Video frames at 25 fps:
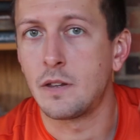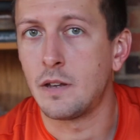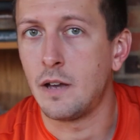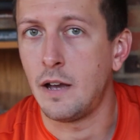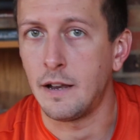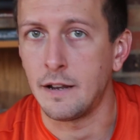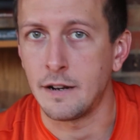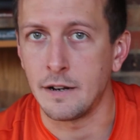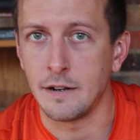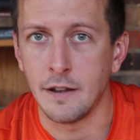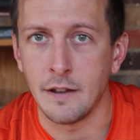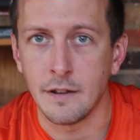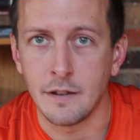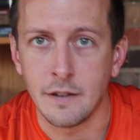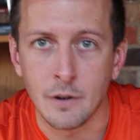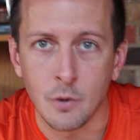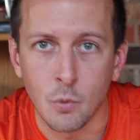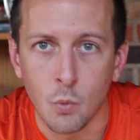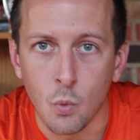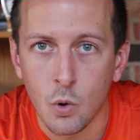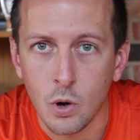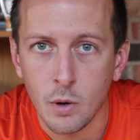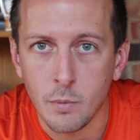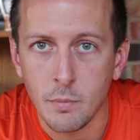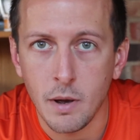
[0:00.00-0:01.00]
I gotta get a
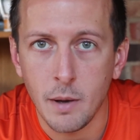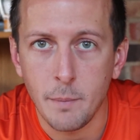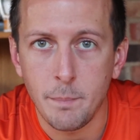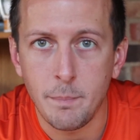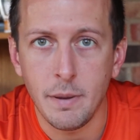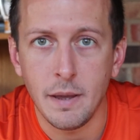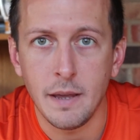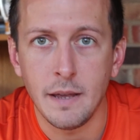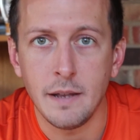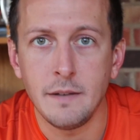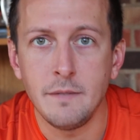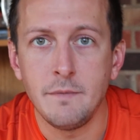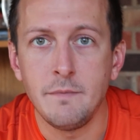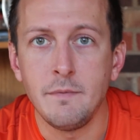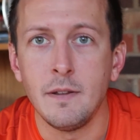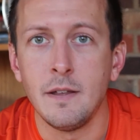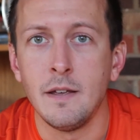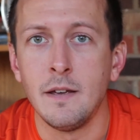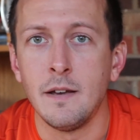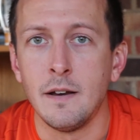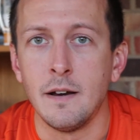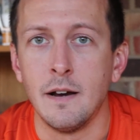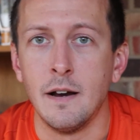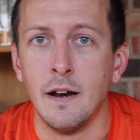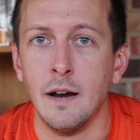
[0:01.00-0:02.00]
warm-up in.
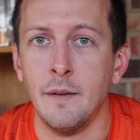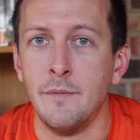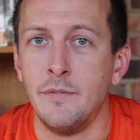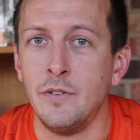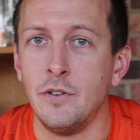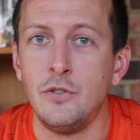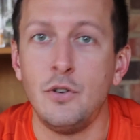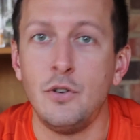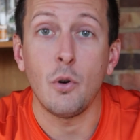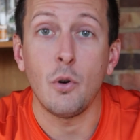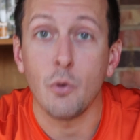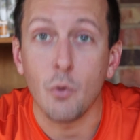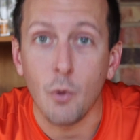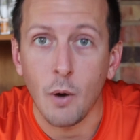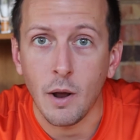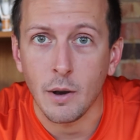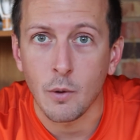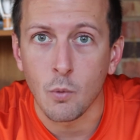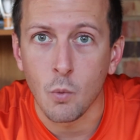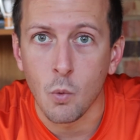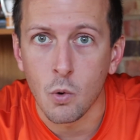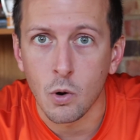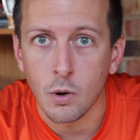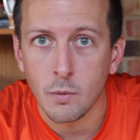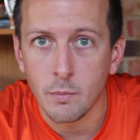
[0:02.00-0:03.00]
If you know how
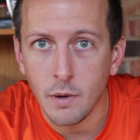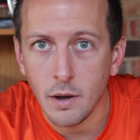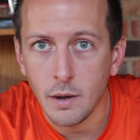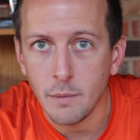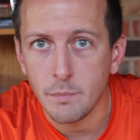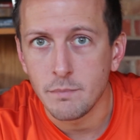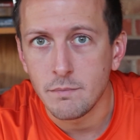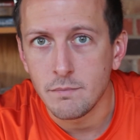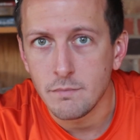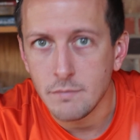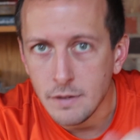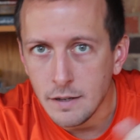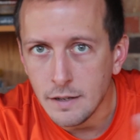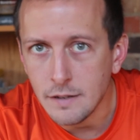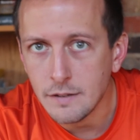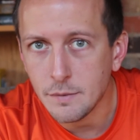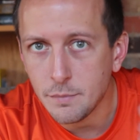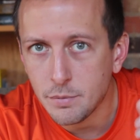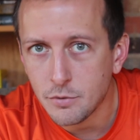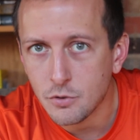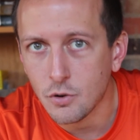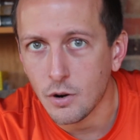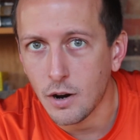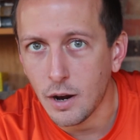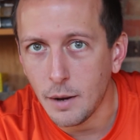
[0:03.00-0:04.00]
to warm up, hit
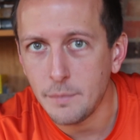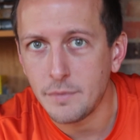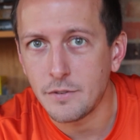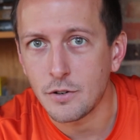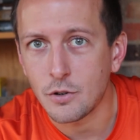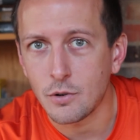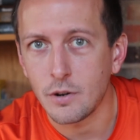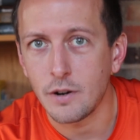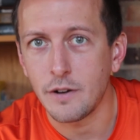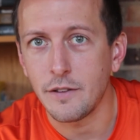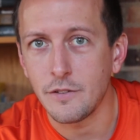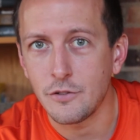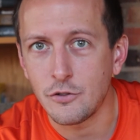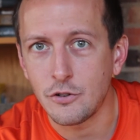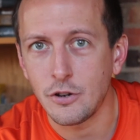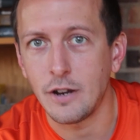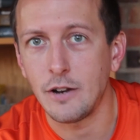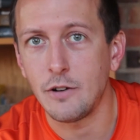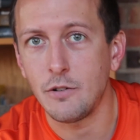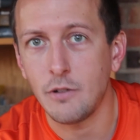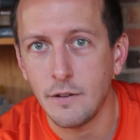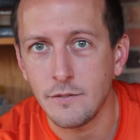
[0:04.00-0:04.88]
subscribe, stick around to the channel.